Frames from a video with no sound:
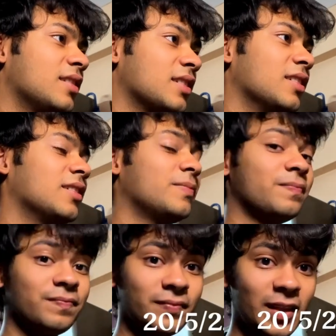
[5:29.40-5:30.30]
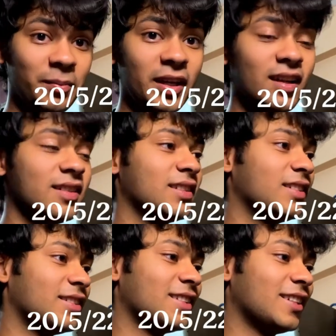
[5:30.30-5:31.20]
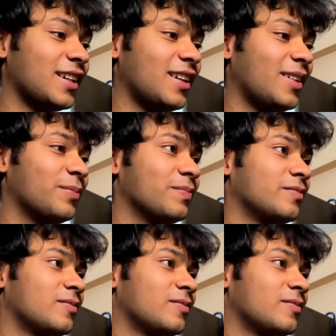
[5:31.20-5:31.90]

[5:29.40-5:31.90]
is here. The mail is here. Um,